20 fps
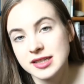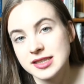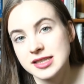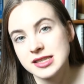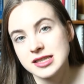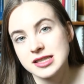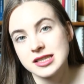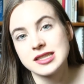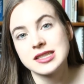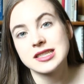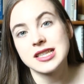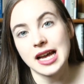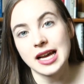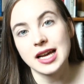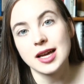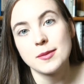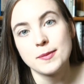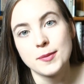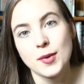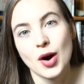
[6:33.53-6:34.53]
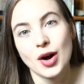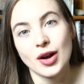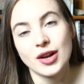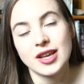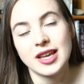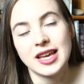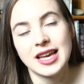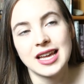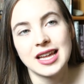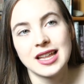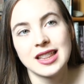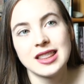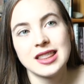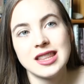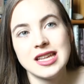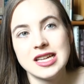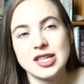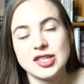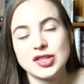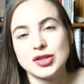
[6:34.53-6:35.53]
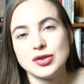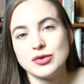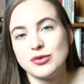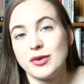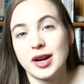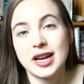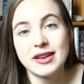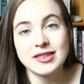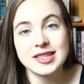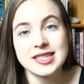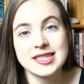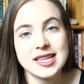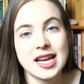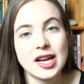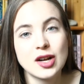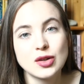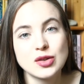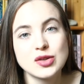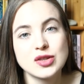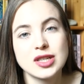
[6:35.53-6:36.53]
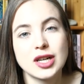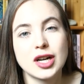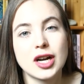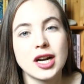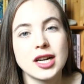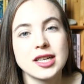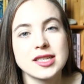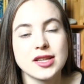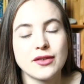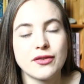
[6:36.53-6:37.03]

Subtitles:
This is the second book in the Raven Cycle series.